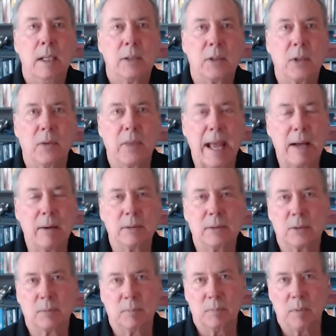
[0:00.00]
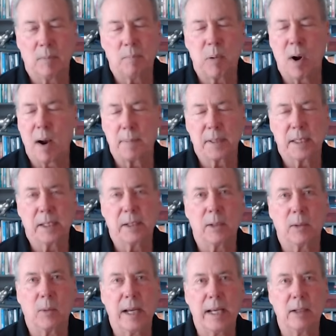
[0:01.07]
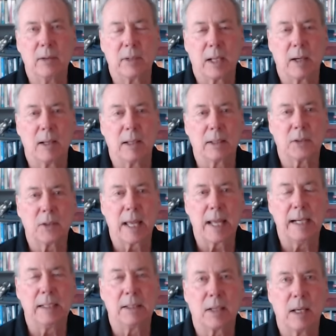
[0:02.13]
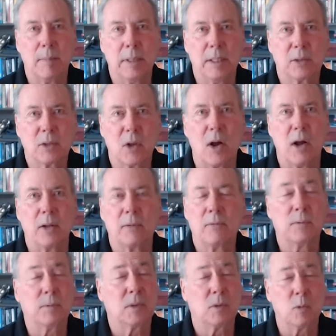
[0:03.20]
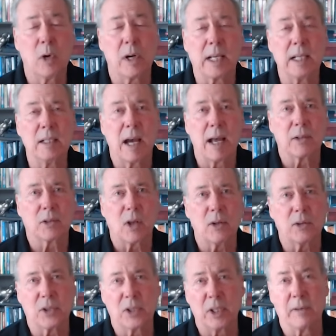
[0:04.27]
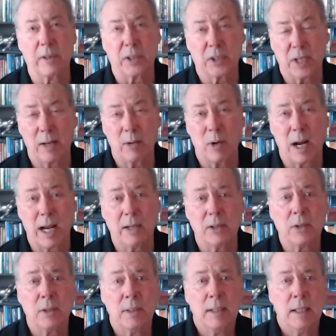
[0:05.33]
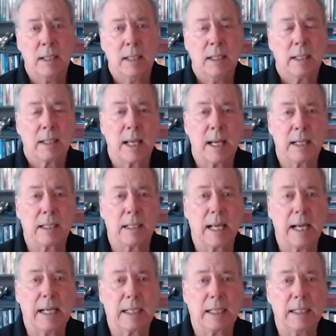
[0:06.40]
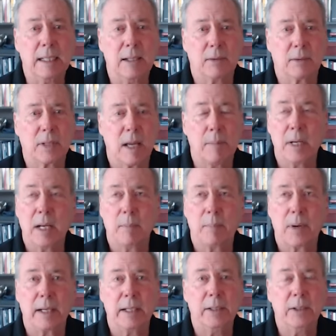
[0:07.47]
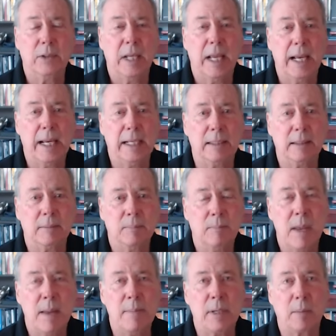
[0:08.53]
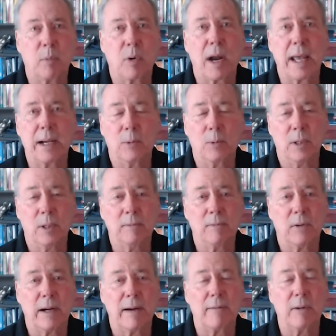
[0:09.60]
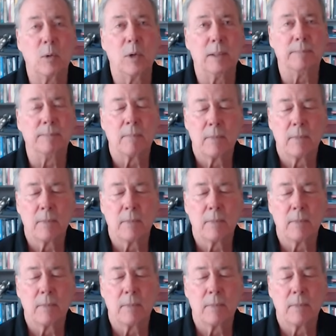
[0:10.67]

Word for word: So that's probably a year away. Don't get all excited. It's coming. It's called, working title is called Silver Sunrise. Kind of like, you know, coming up on a new day and maybe a brighter one for everyone.